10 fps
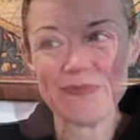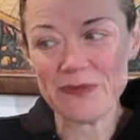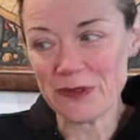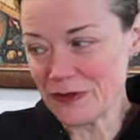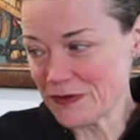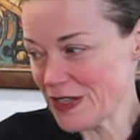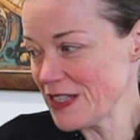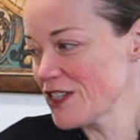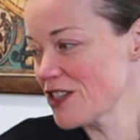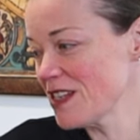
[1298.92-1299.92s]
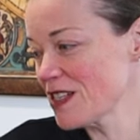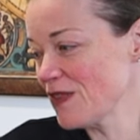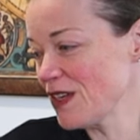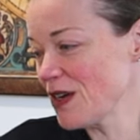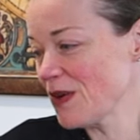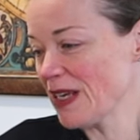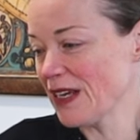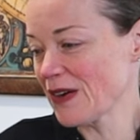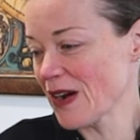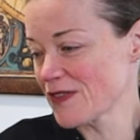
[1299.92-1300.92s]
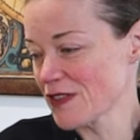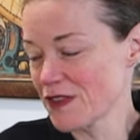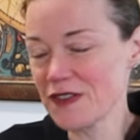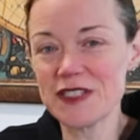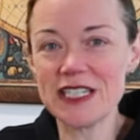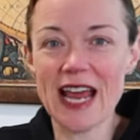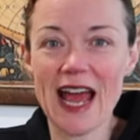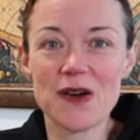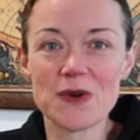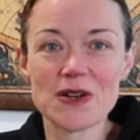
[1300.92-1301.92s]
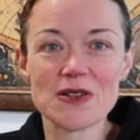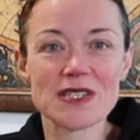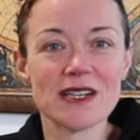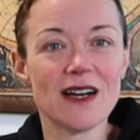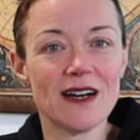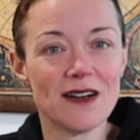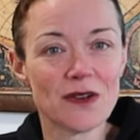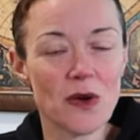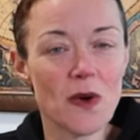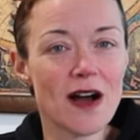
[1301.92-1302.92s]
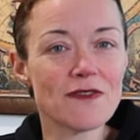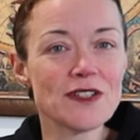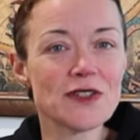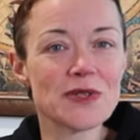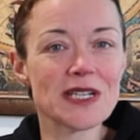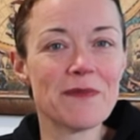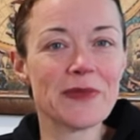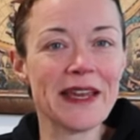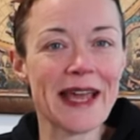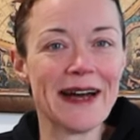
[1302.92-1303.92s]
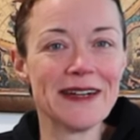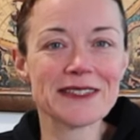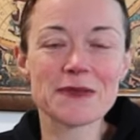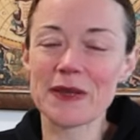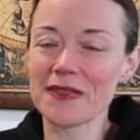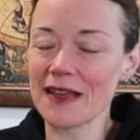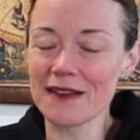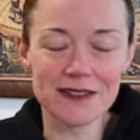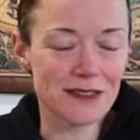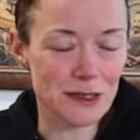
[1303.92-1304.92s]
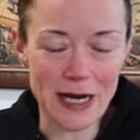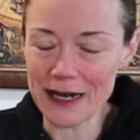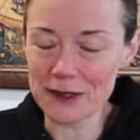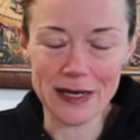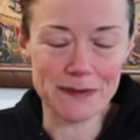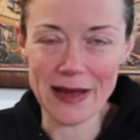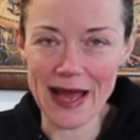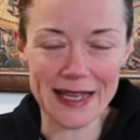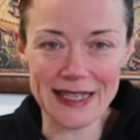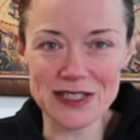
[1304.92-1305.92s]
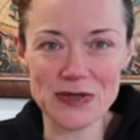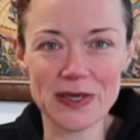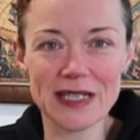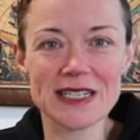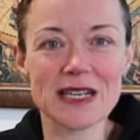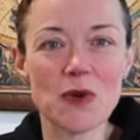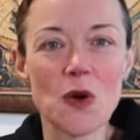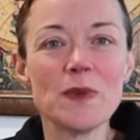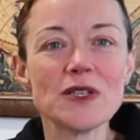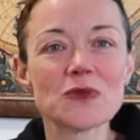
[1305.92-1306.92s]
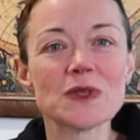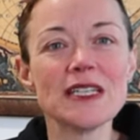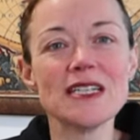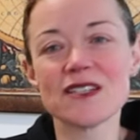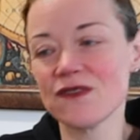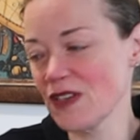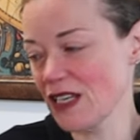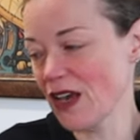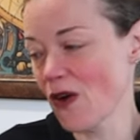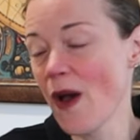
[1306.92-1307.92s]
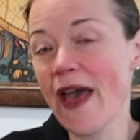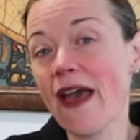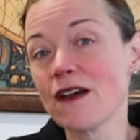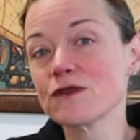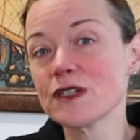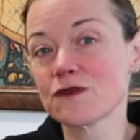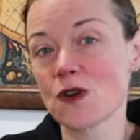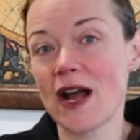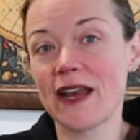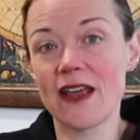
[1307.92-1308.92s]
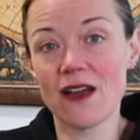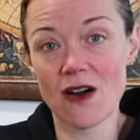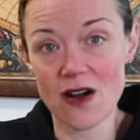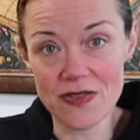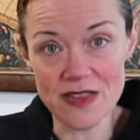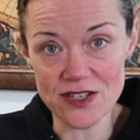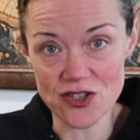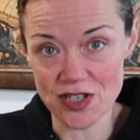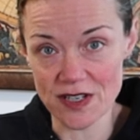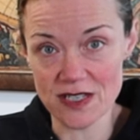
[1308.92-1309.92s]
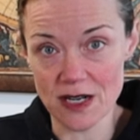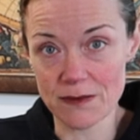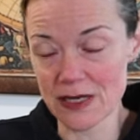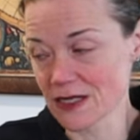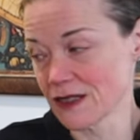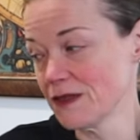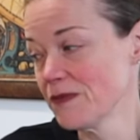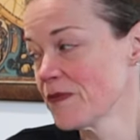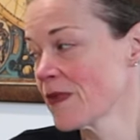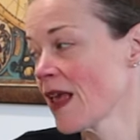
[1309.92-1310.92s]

We'll finish this video here after fifteen hours. I'll go off and do something else, but then I'll crack right back into it because I'm hoping to release a video every Friday on this jigsaw puzzle.